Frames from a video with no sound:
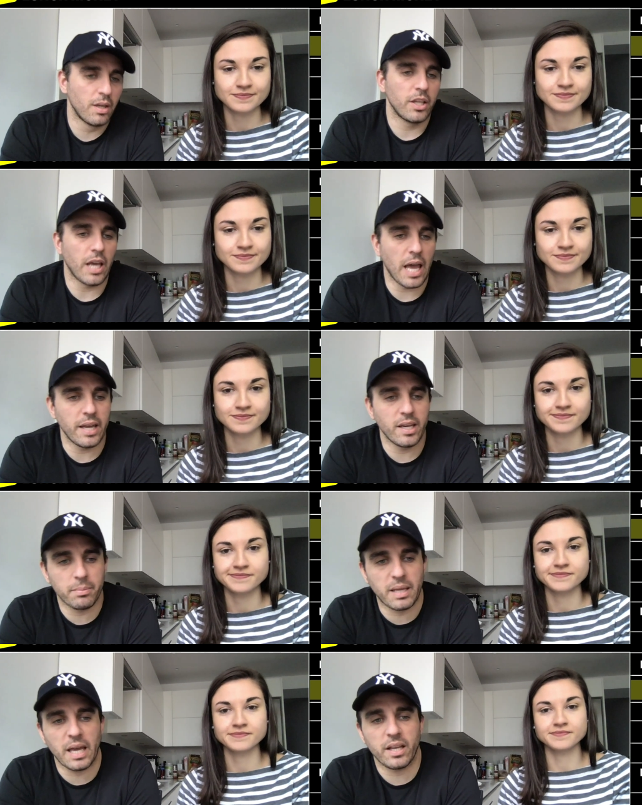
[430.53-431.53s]
Speaker 1: you end up
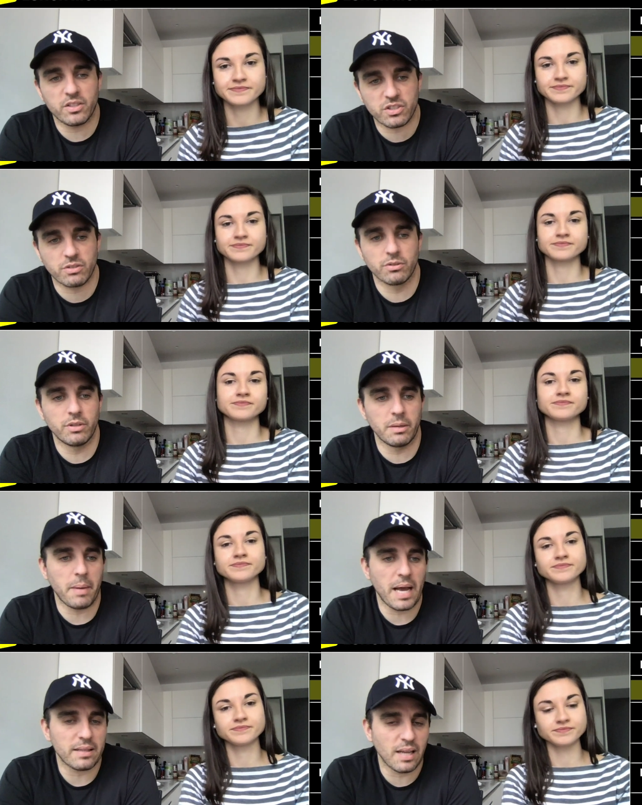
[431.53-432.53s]
getting screwed in
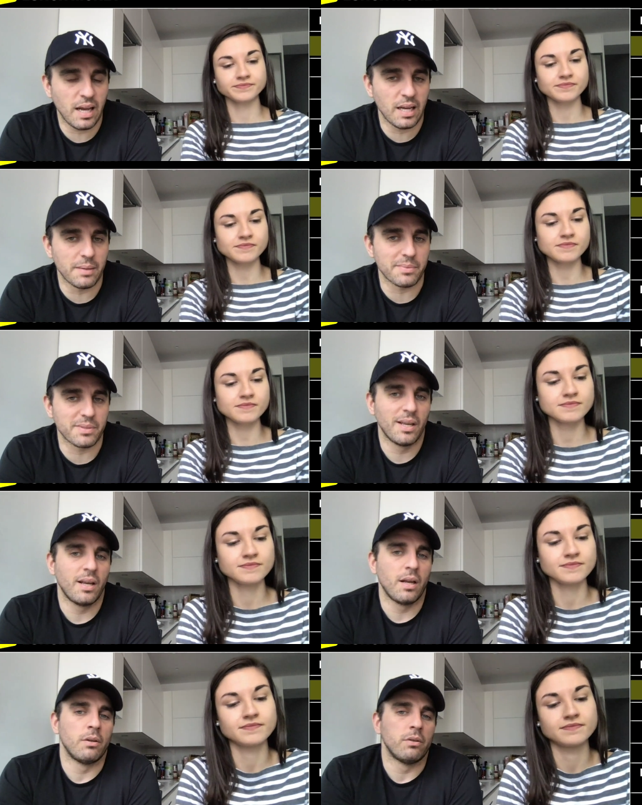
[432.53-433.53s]
bad times.
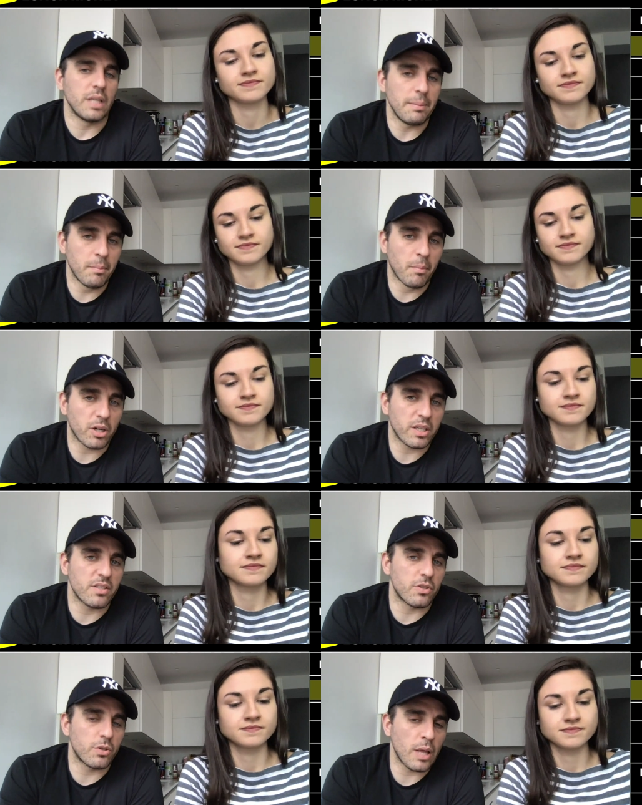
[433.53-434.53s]
Neiman Marcus
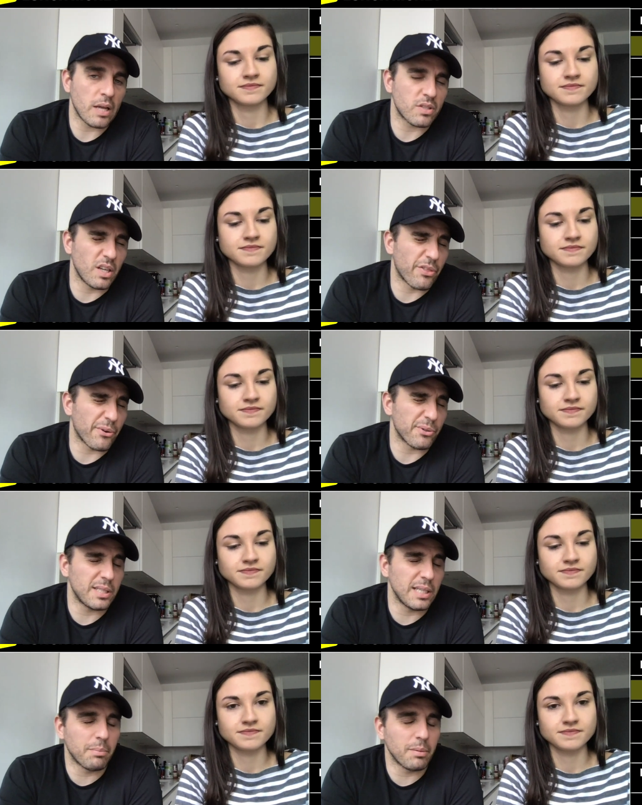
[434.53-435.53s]
in
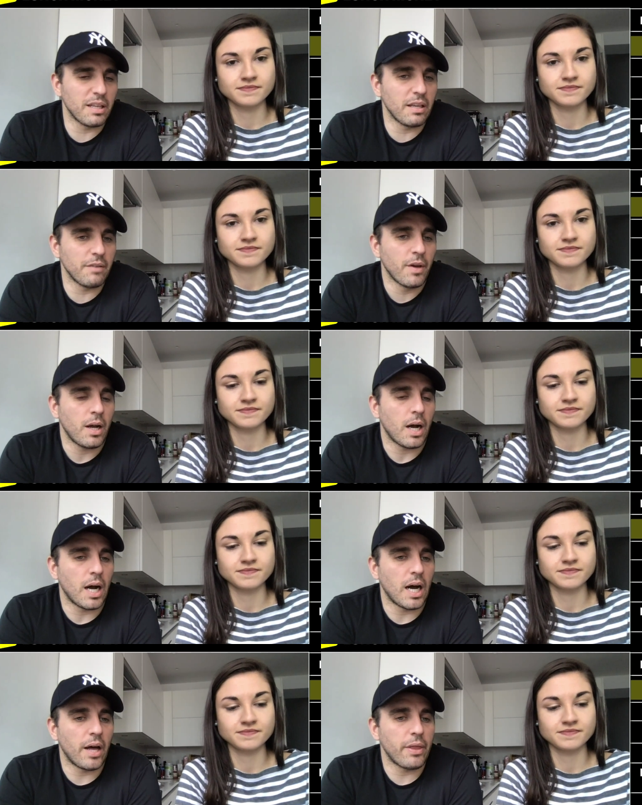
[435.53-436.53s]
2013, I believe,
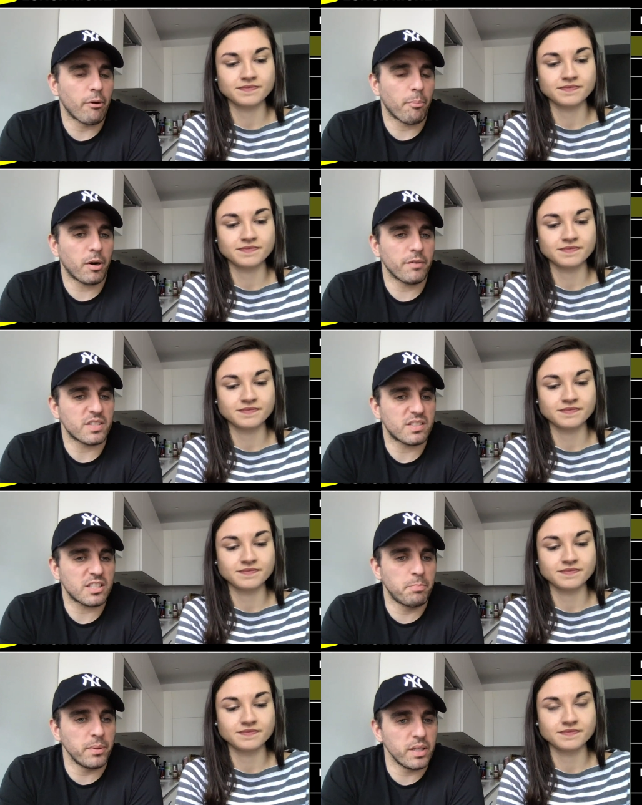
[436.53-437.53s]
uh, they were part of a six
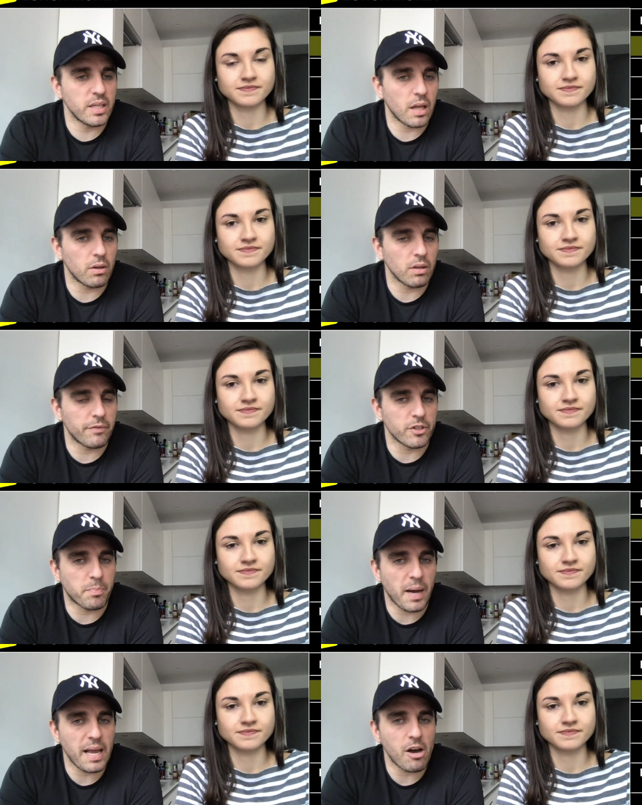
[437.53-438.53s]
billion dollar leverage
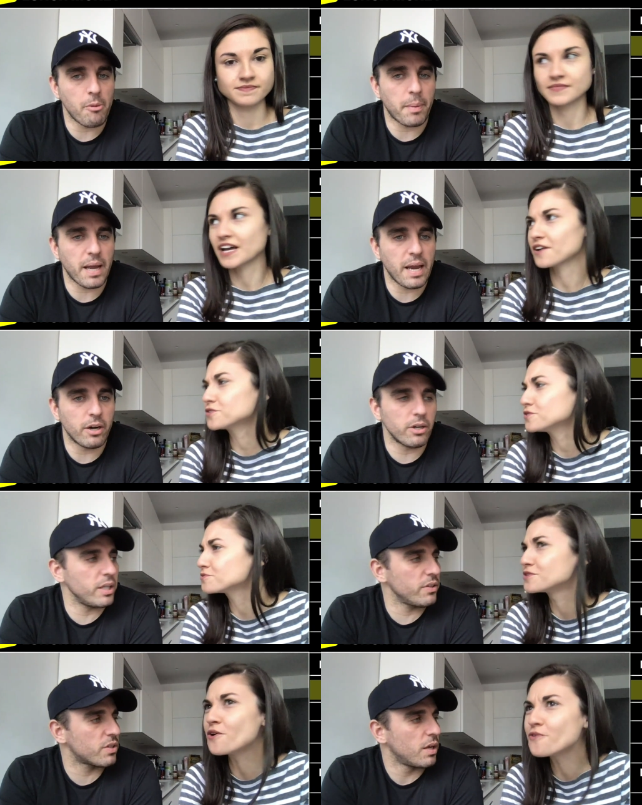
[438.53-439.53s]
buyout by How Ares. Do you
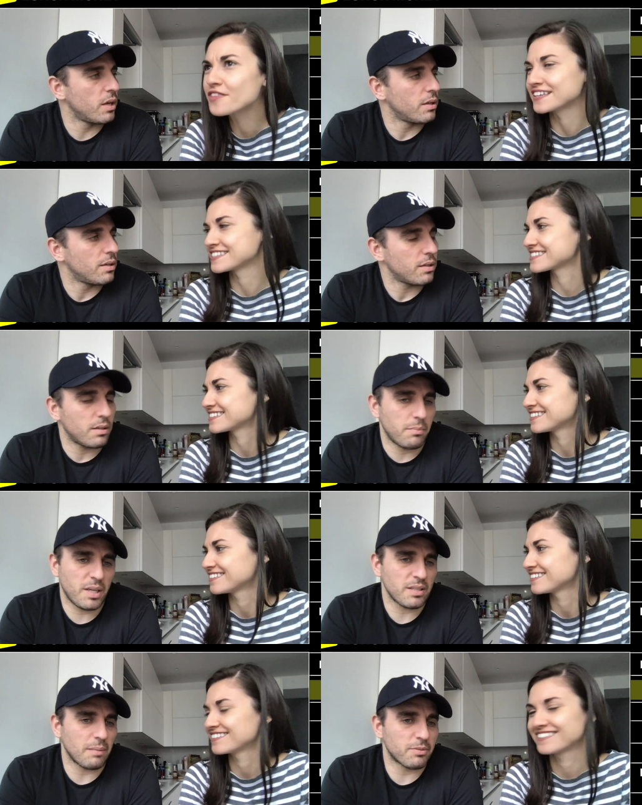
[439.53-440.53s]
know this because
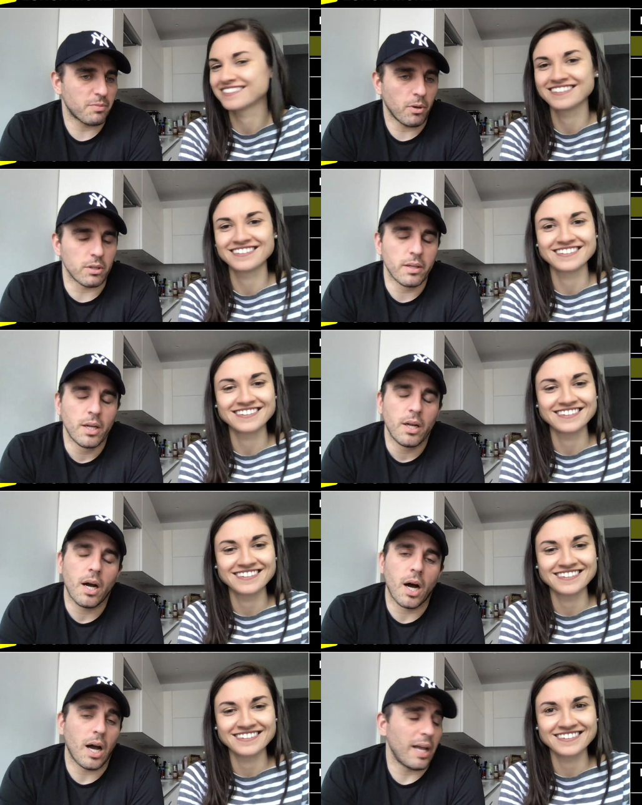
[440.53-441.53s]
I'm smart
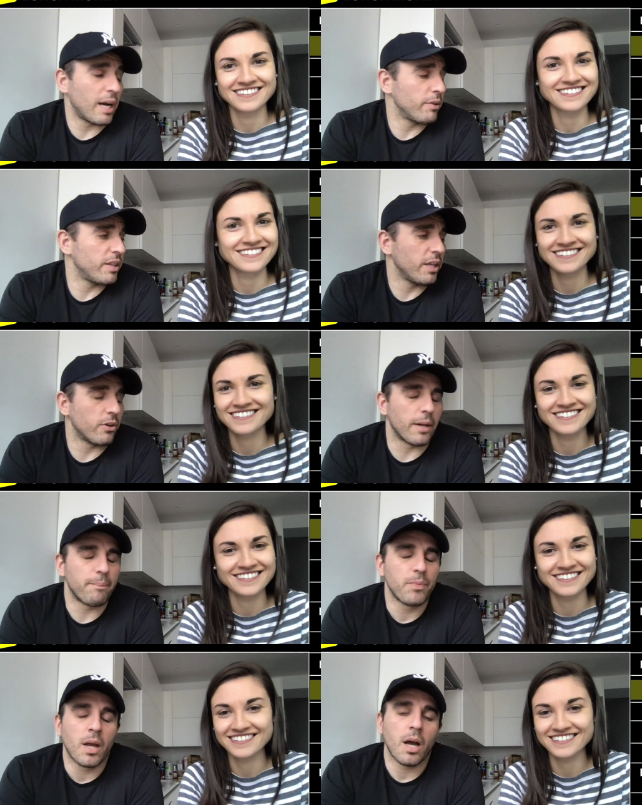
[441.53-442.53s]
uh, and I read the internet.
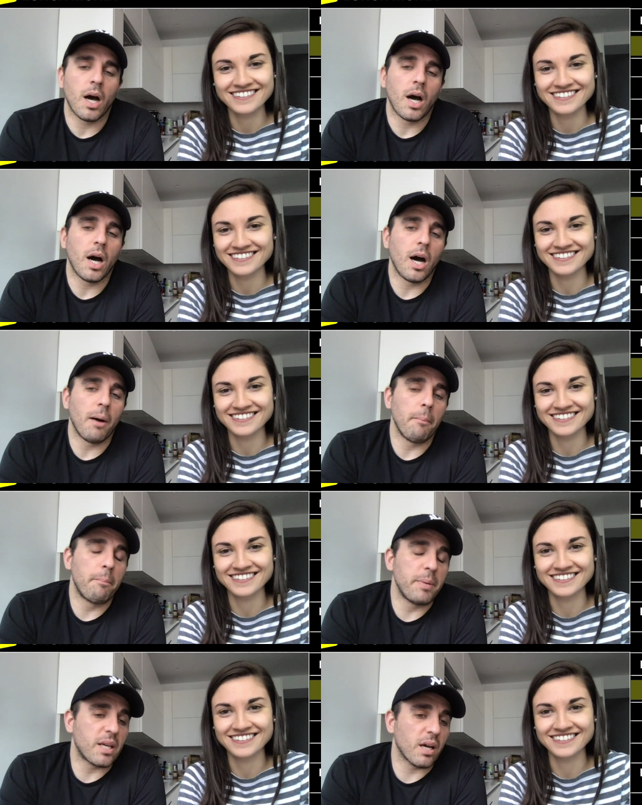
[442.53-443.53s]
Uh,
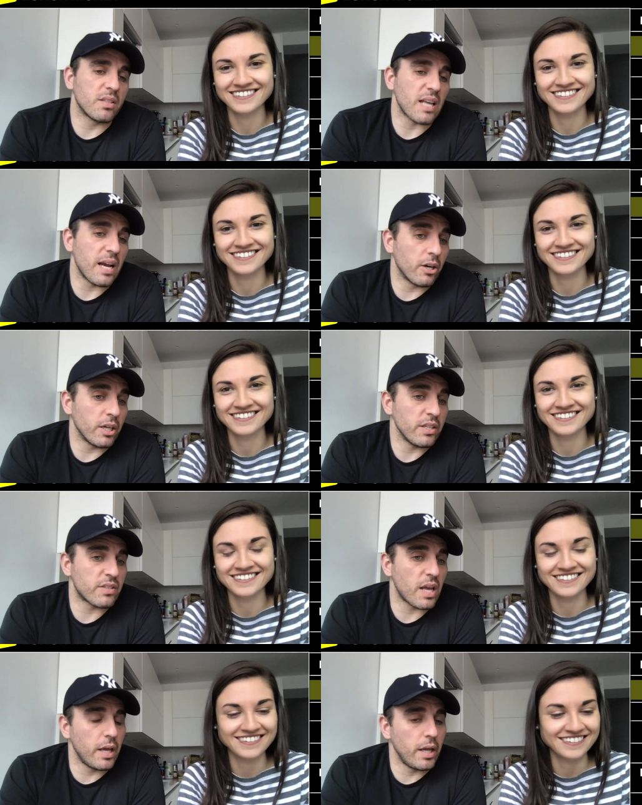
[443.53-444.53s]
because Ares
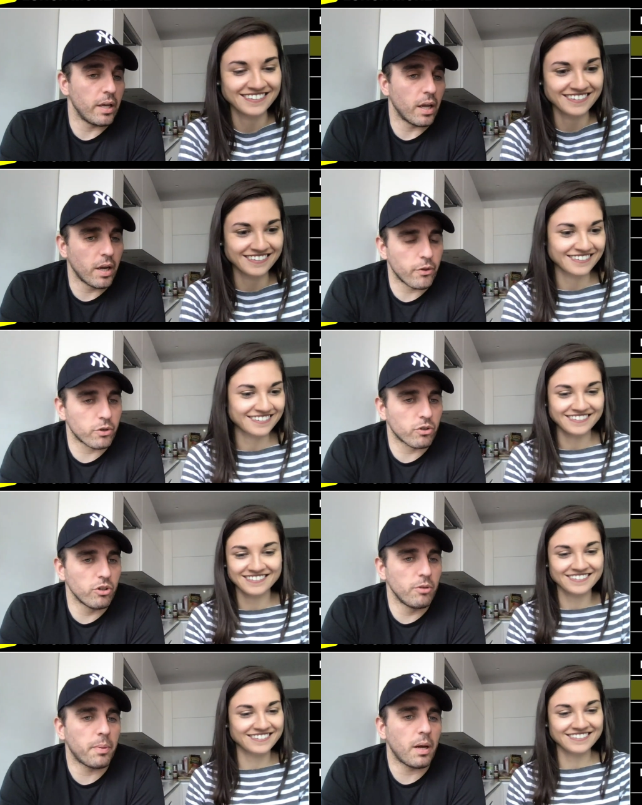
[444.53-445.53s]
and another
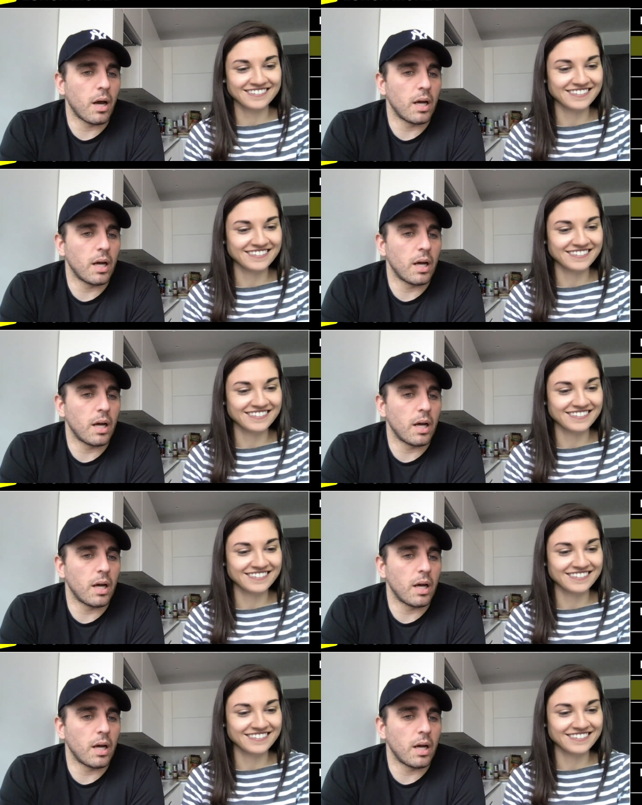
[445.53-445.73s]
group uh,